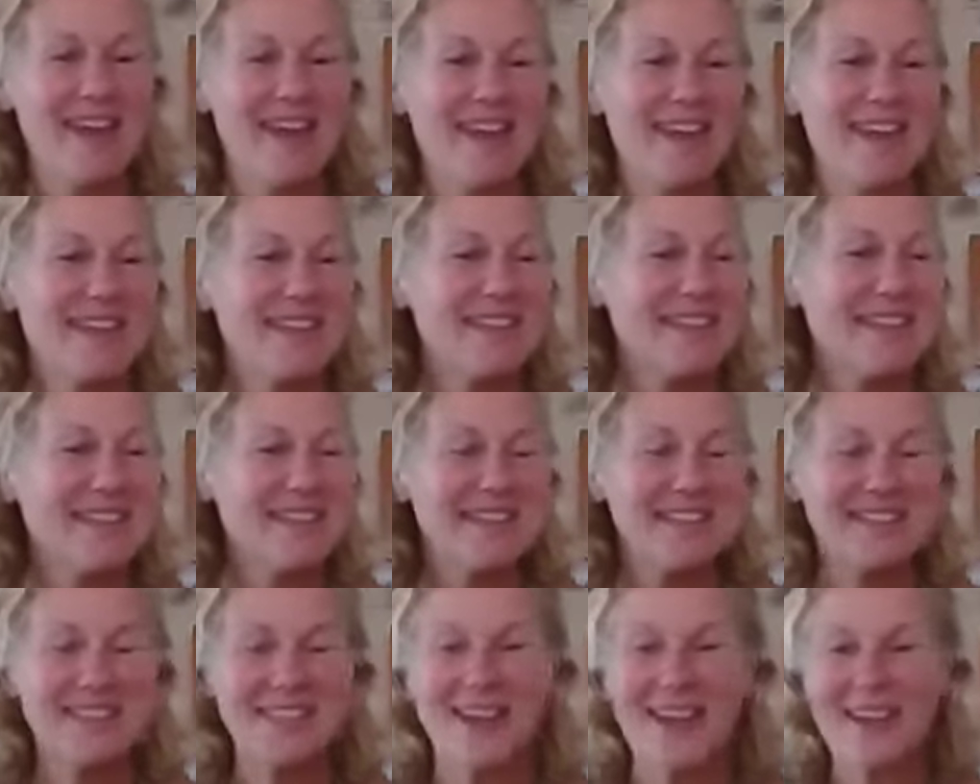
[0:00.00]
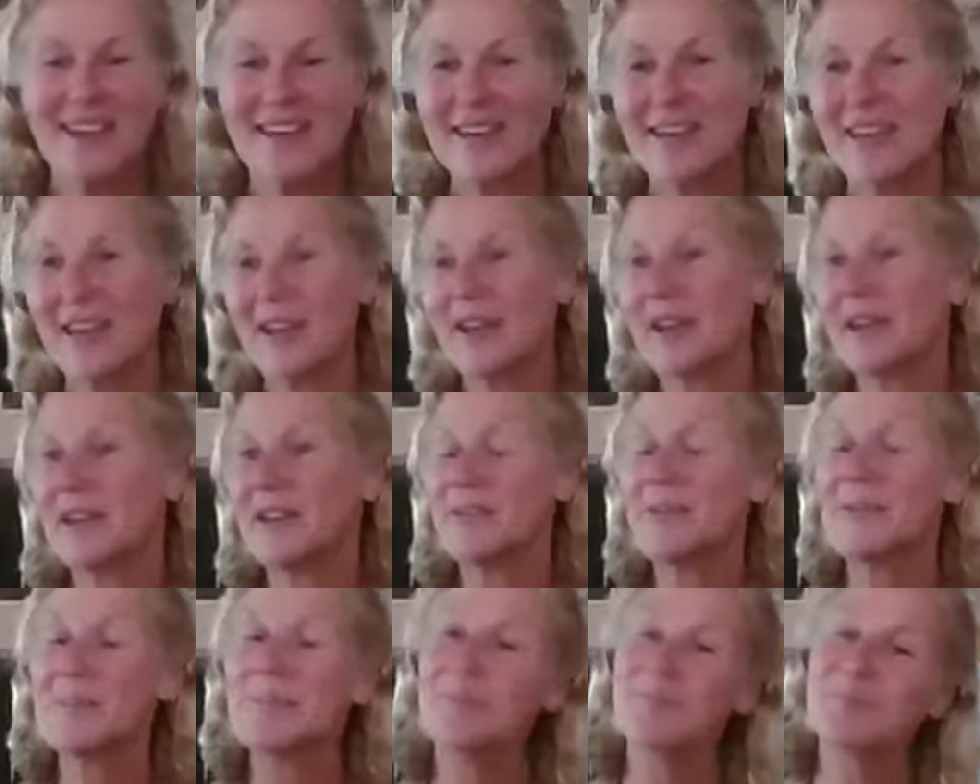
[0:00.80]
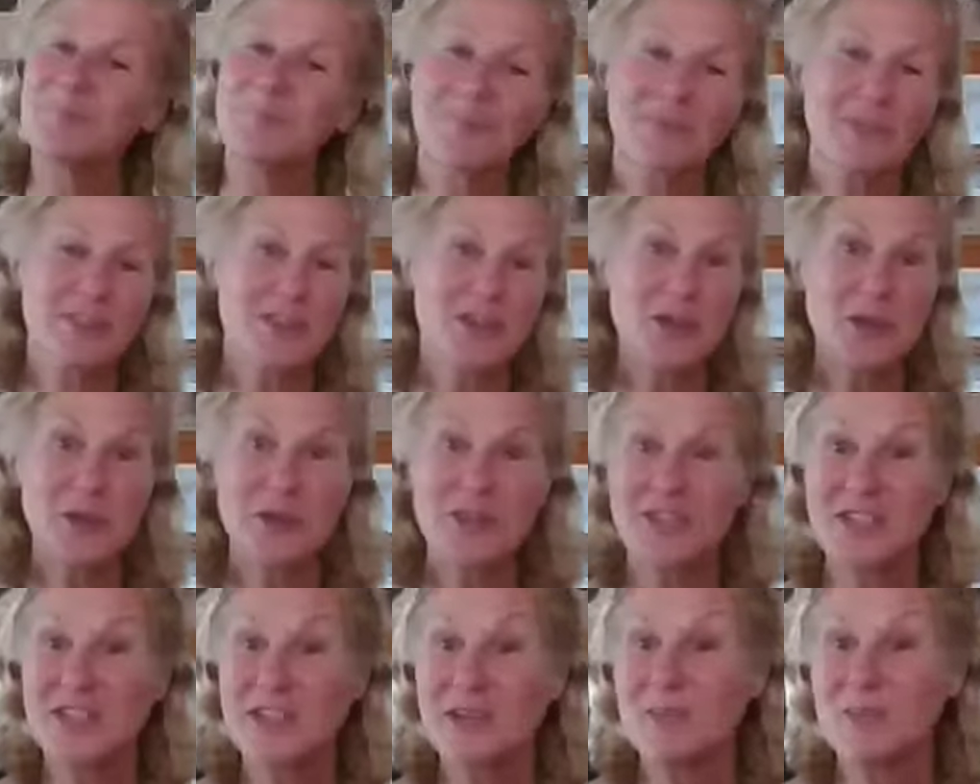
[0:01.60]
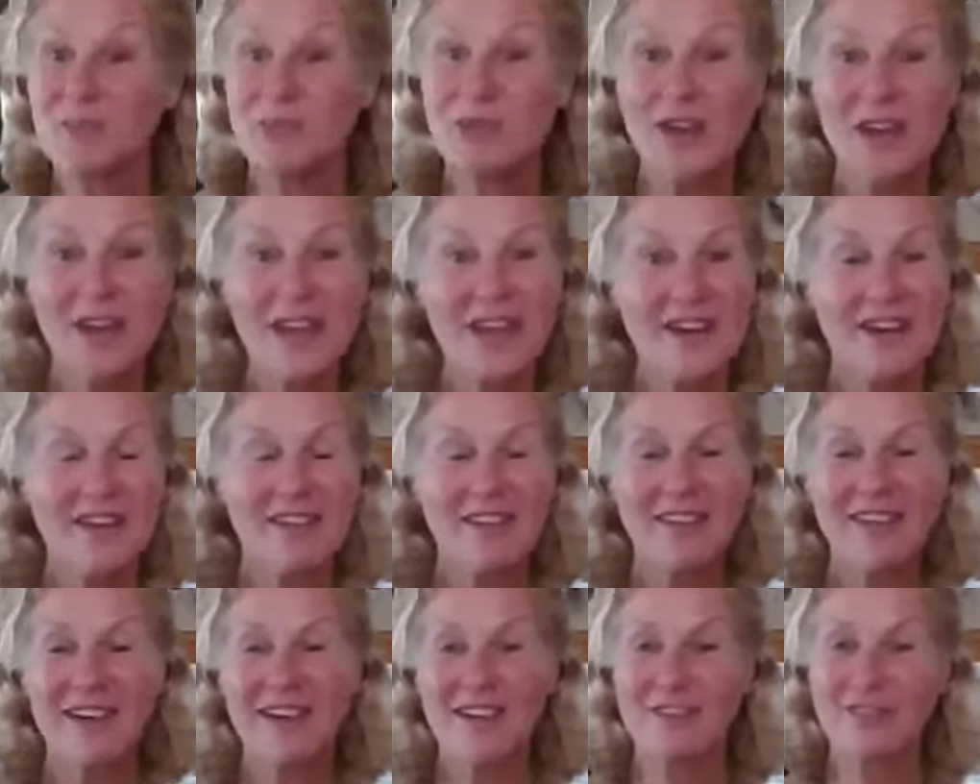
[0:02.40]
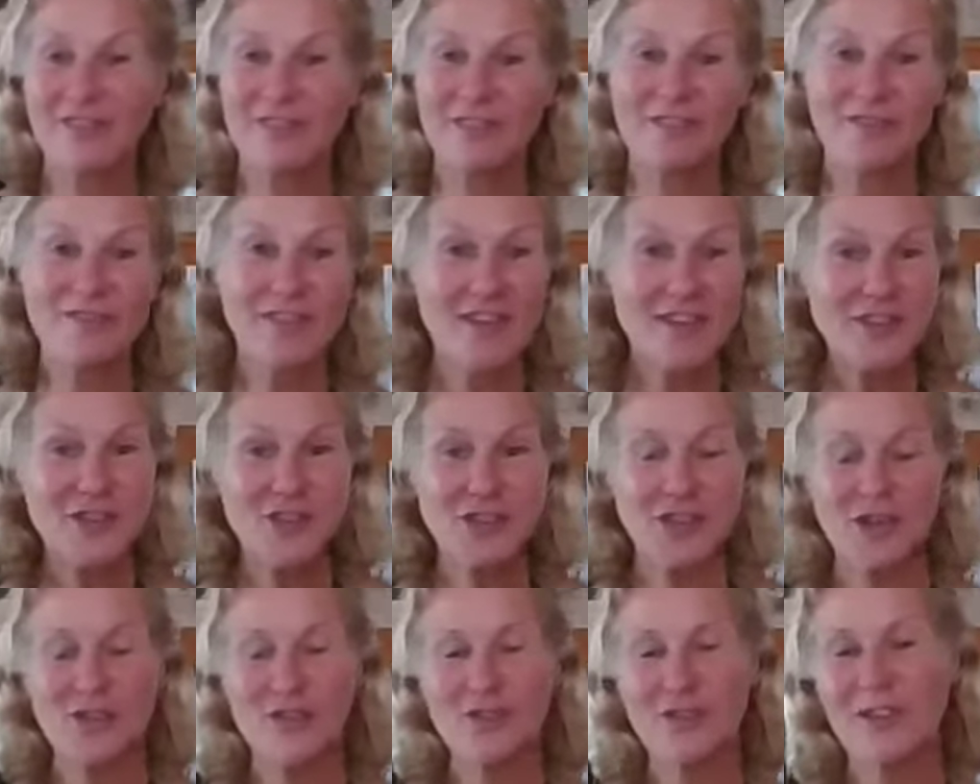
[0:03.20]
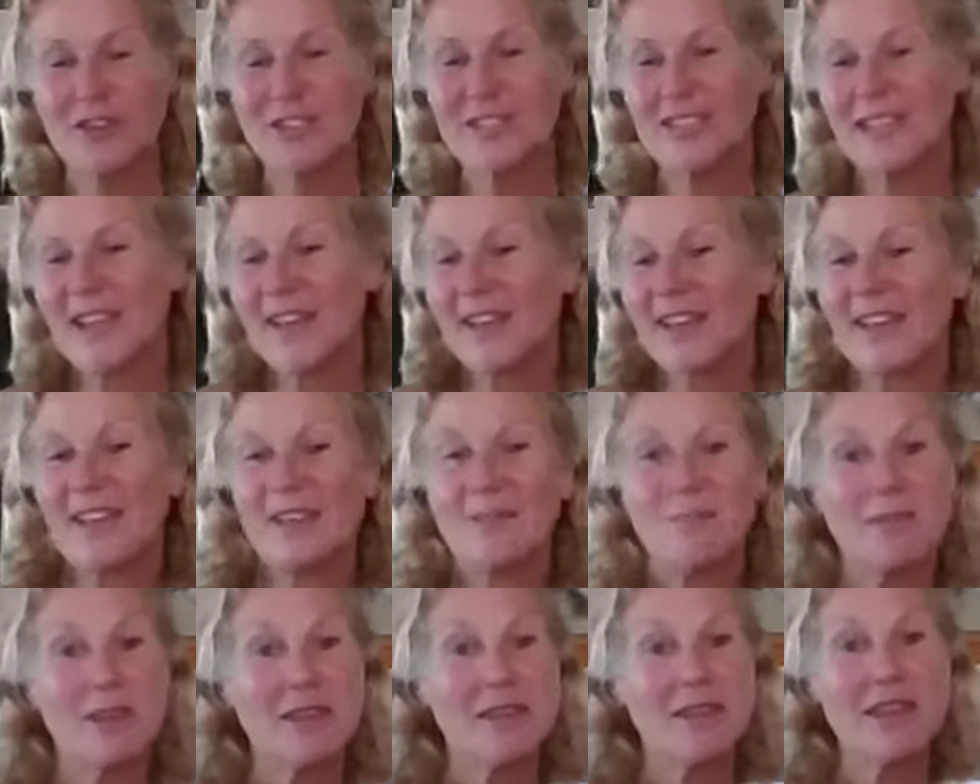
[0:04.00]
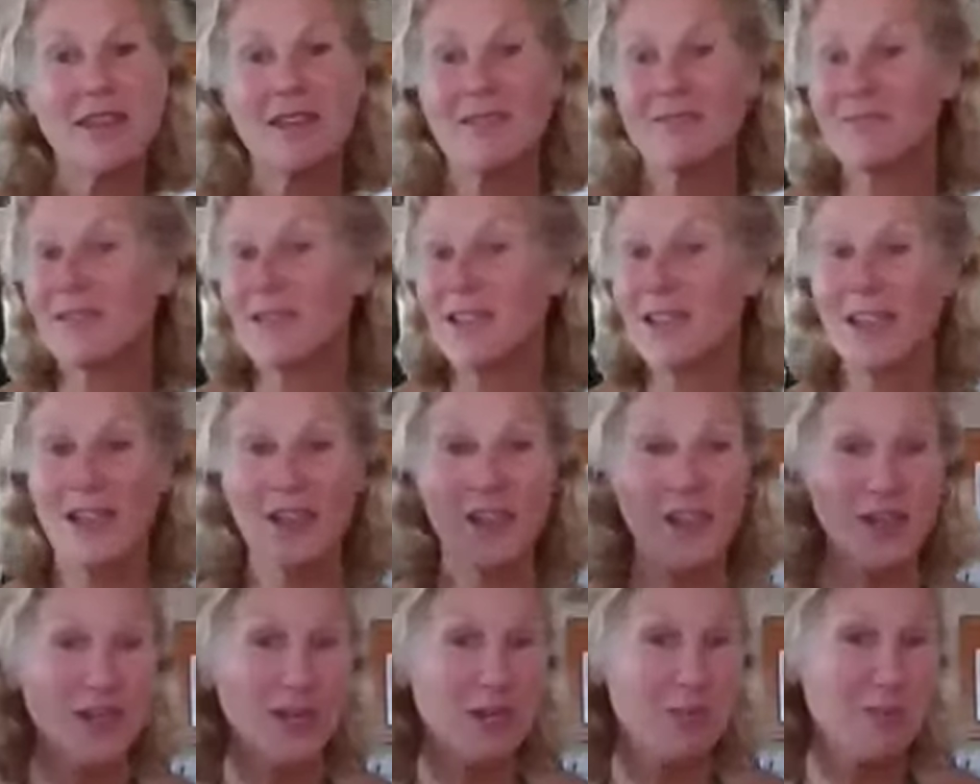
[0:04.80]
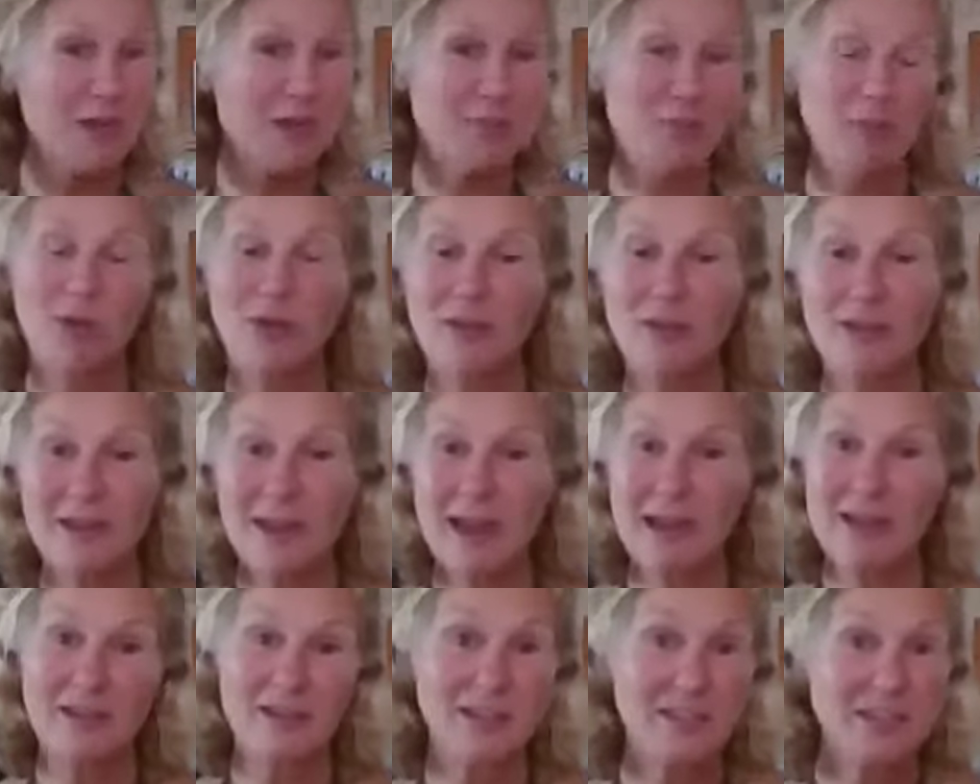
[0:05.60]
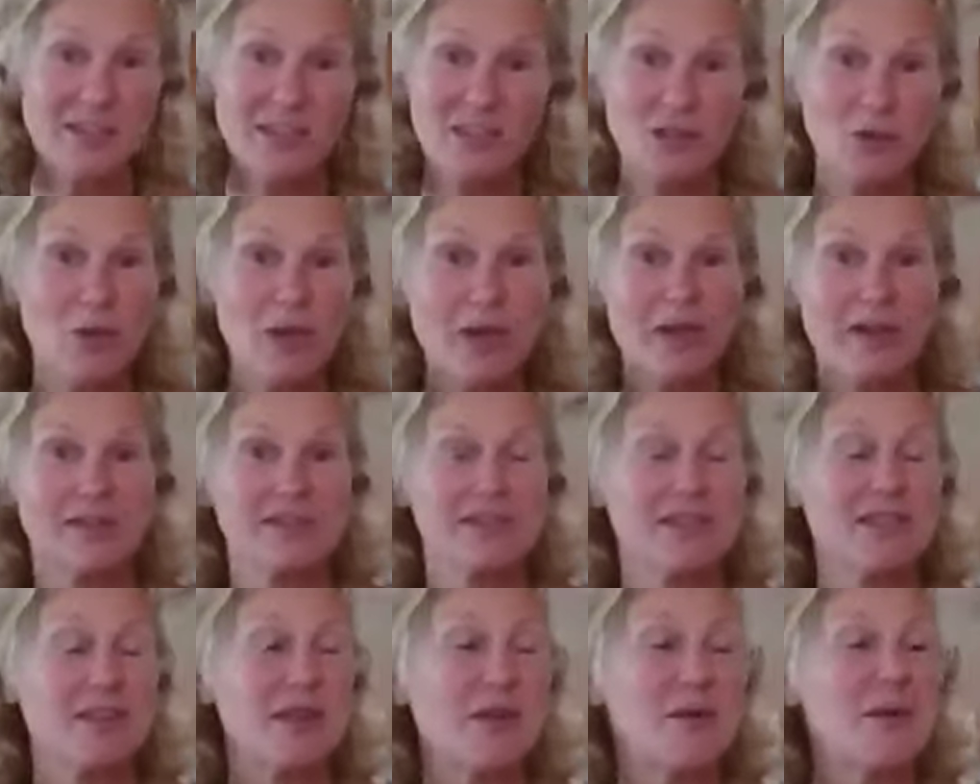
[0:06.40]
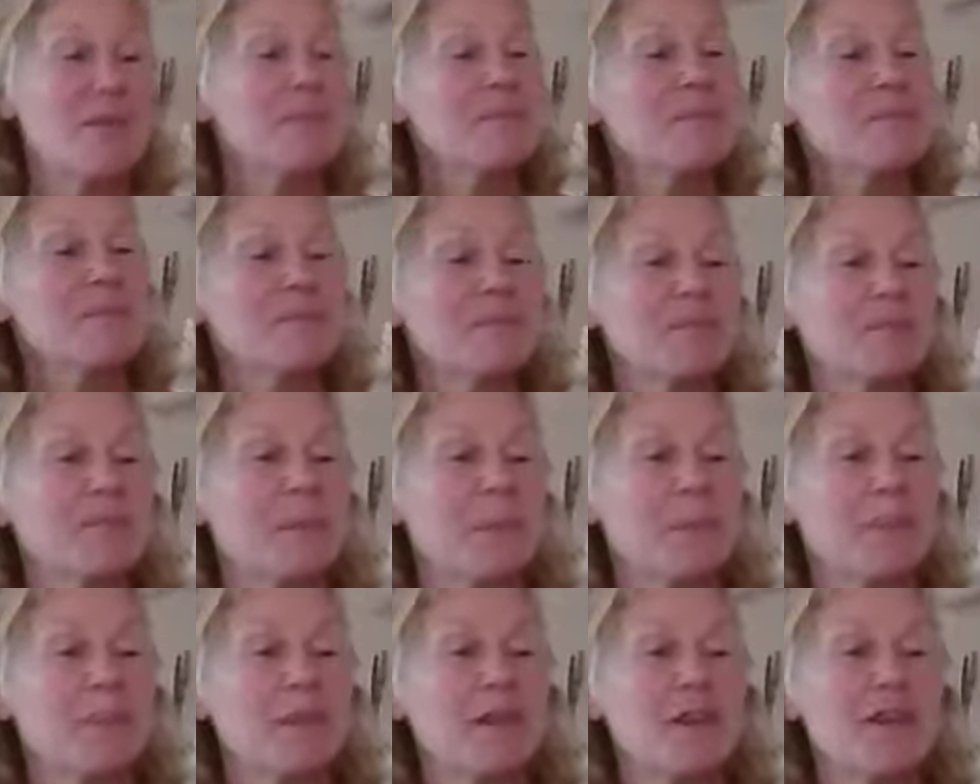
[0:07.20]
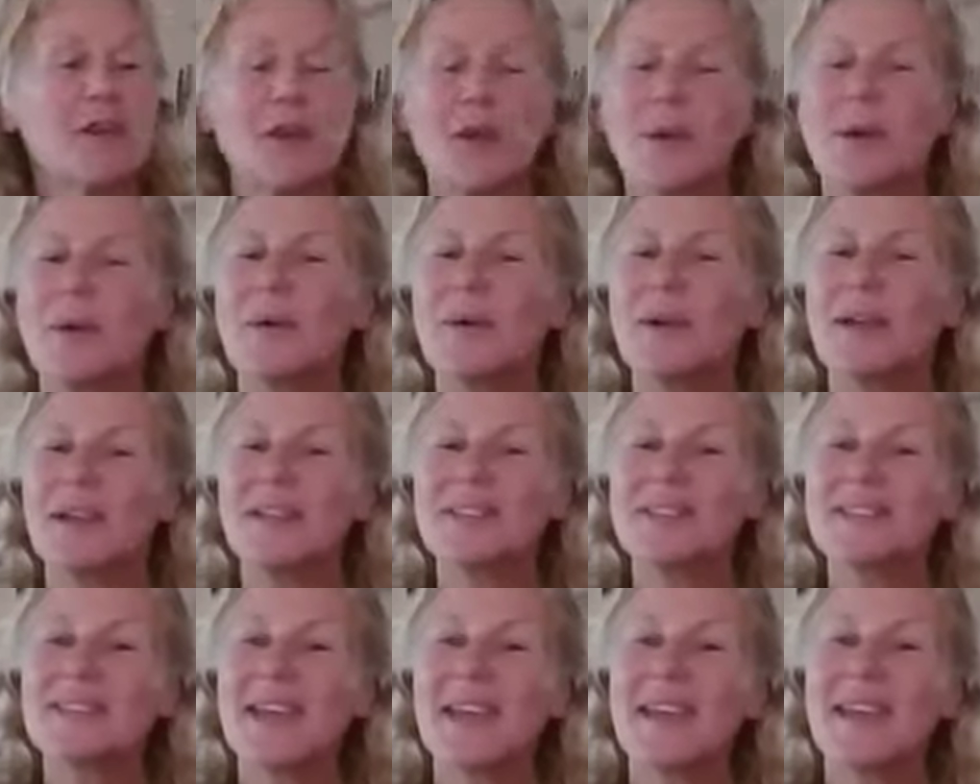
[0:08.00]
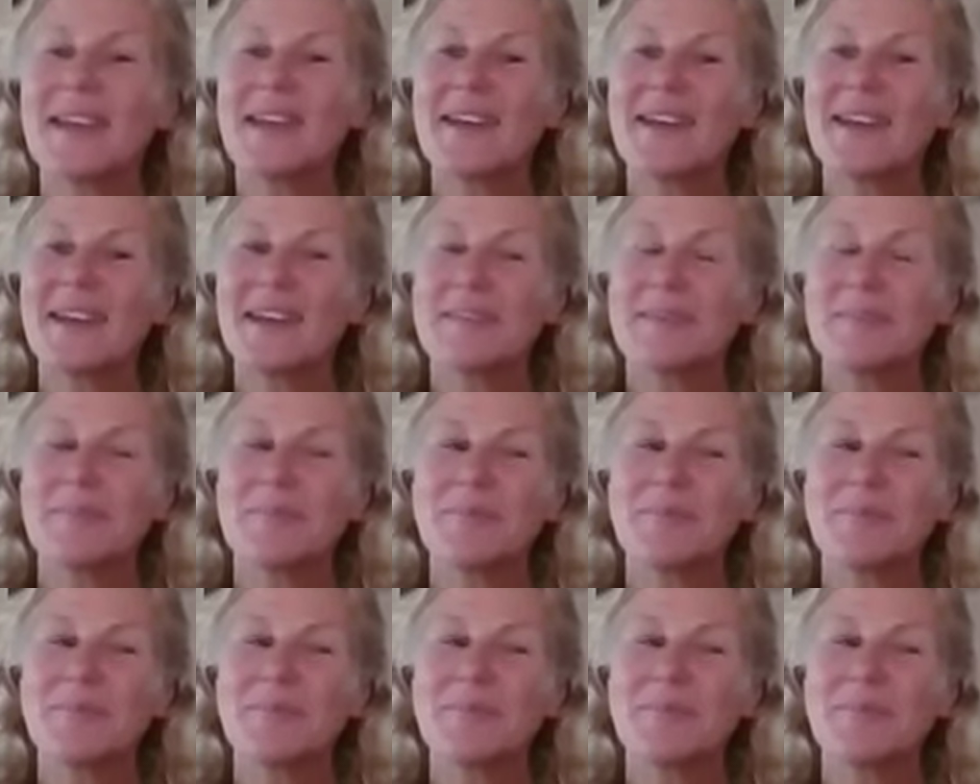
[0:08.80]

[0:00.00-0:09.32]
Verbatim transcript: he's exciting, and you know he's going to bring in a lot of adventure for a second, but then he could be pulling out just as quick. So, you know, it's like